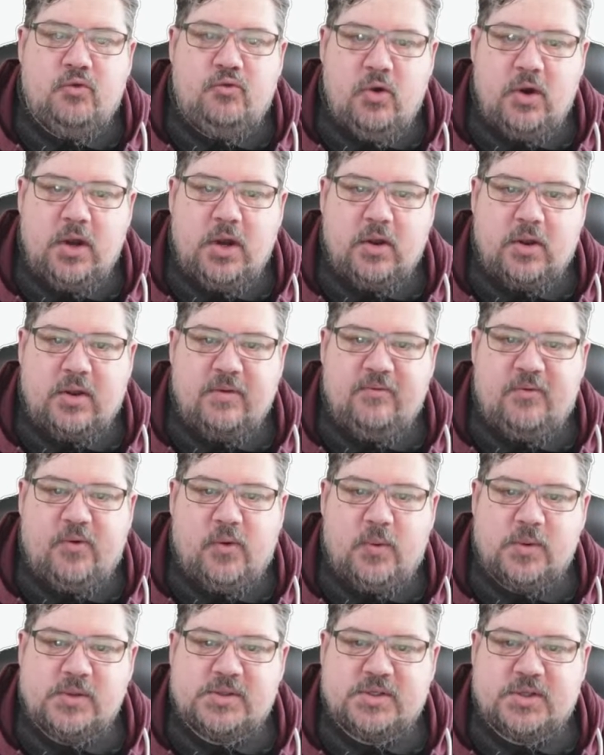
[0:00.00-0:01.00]
really looking
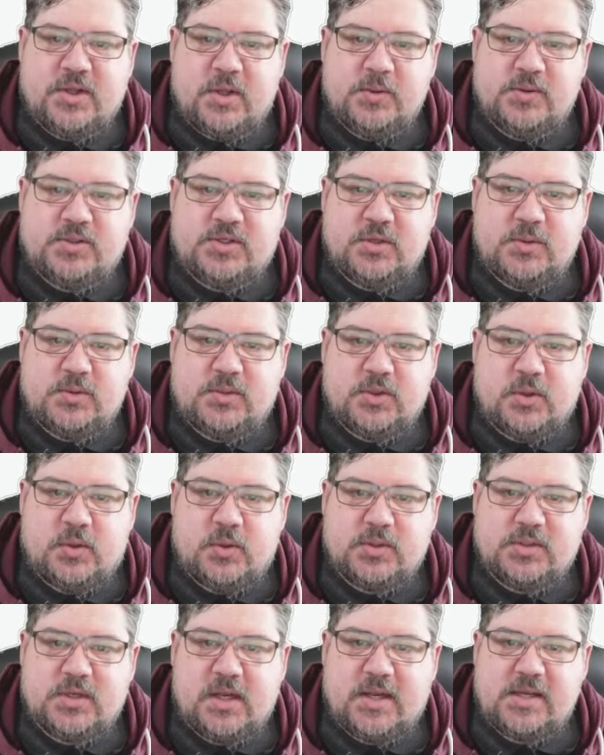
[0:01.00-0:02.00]
forward to those two
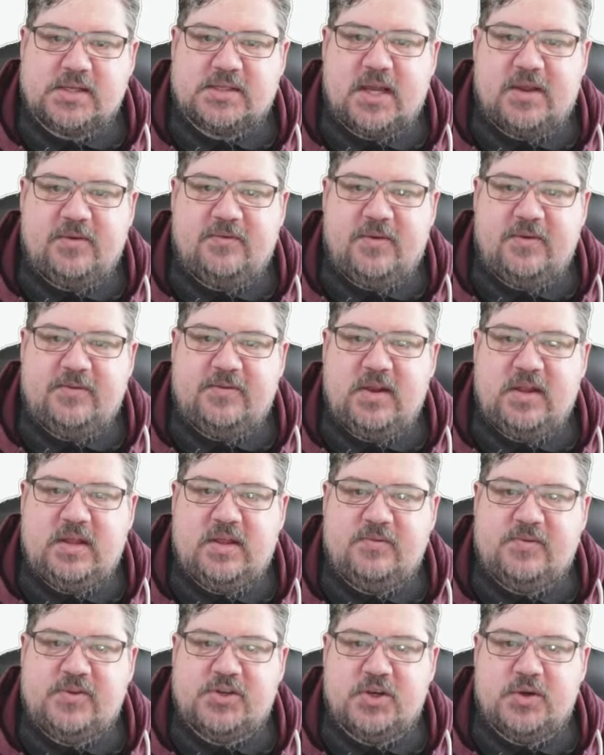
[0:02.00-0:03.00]
talks. Like I say,
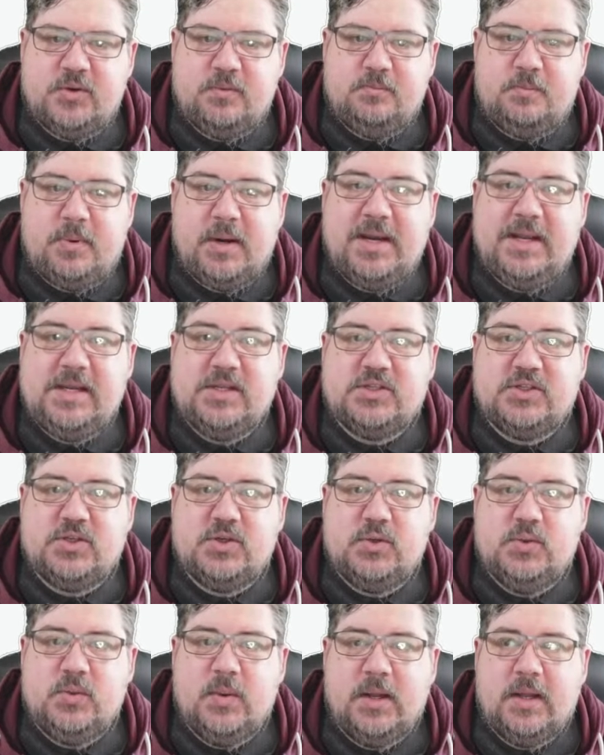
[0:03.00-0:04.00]
15th of June, please
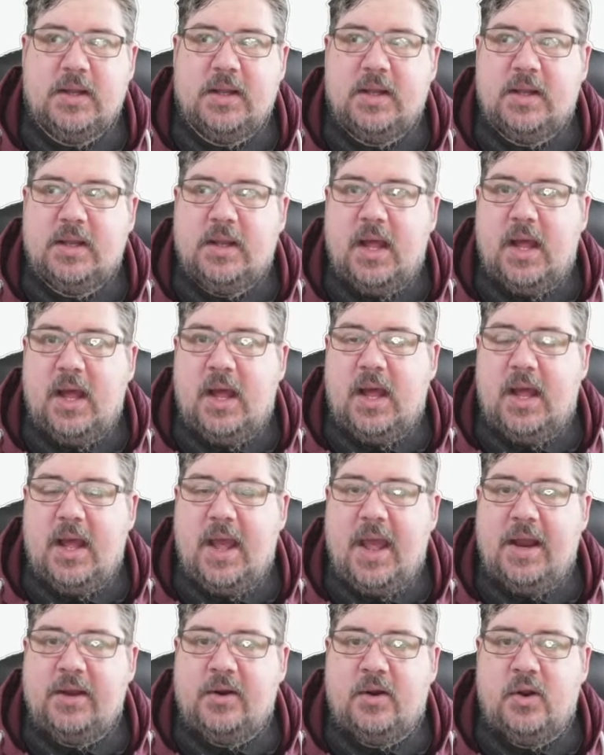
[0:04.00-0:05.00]
do
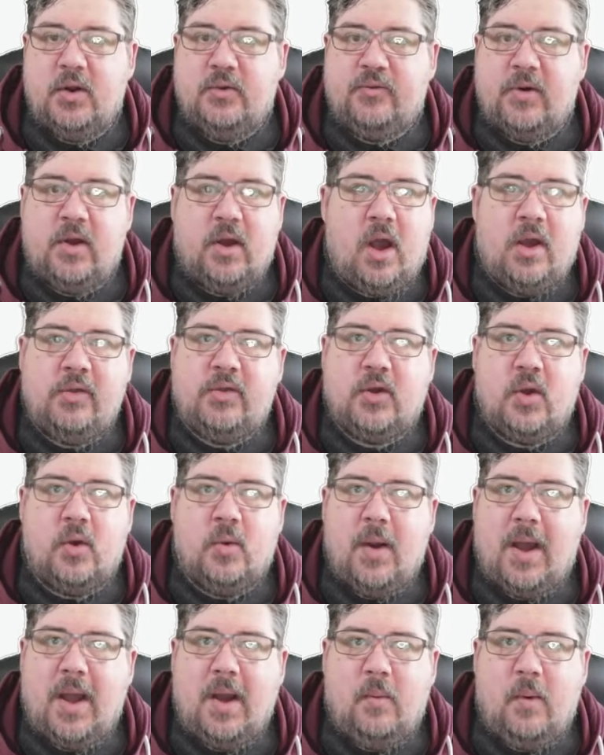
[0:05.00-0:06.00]
head on over. Either
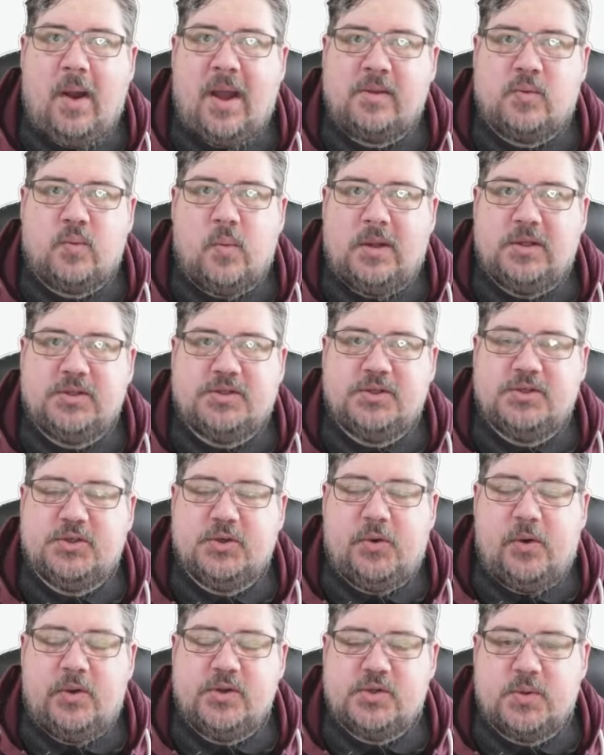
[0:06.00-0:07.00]
go at Welsh
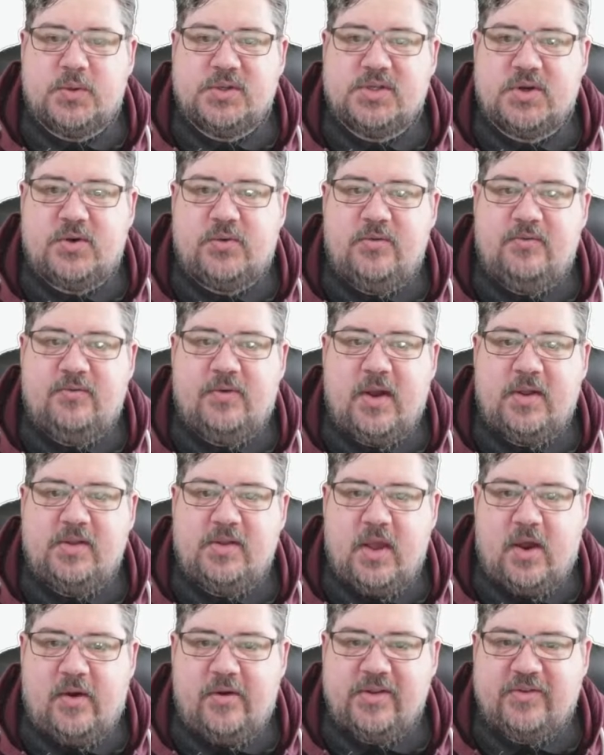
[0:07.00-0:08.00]
Azure on Twitter and find
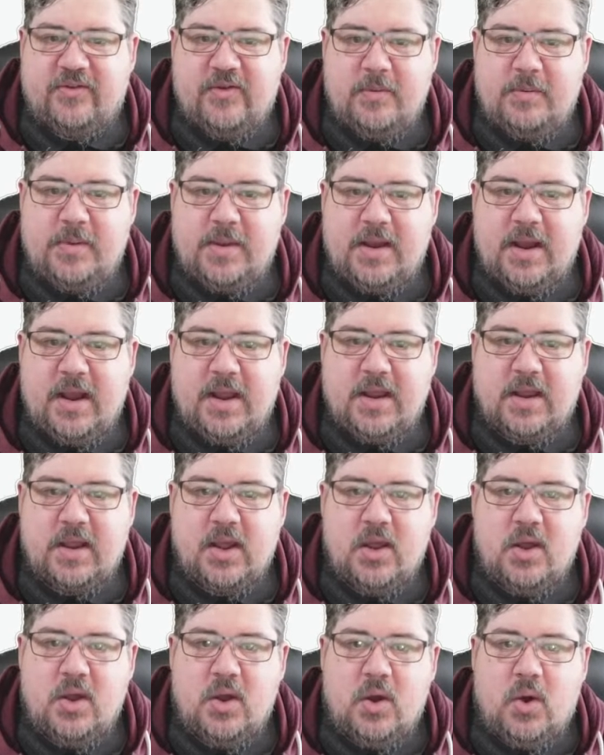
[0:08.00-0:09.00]
the RSVP
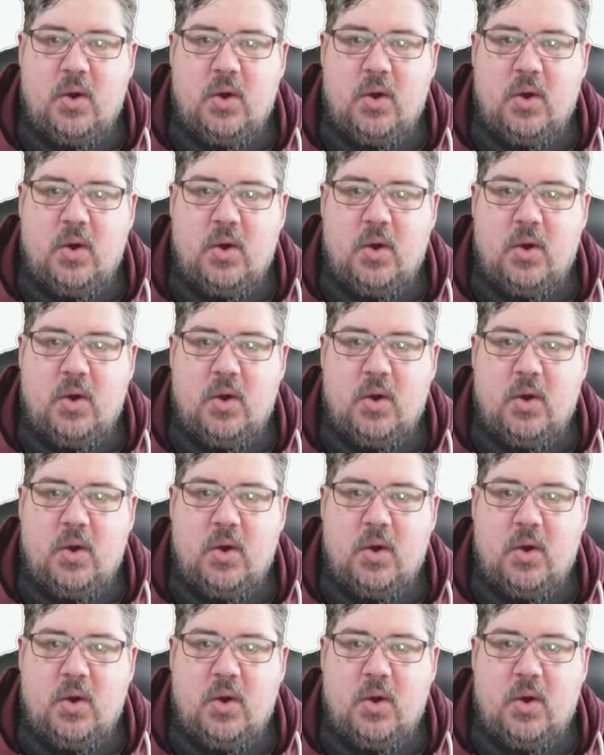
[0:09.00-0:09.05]
link,